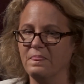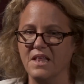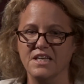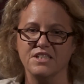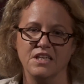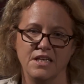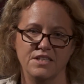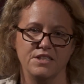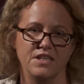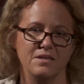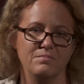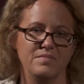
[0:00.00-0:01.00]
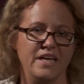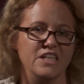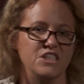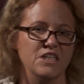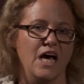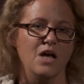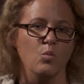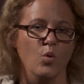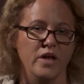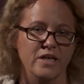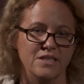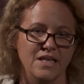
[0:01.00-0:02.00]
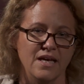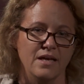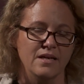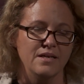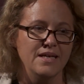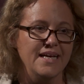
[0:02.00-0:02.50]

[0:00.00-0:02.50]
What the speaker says: isn't easy. And it's not one and done.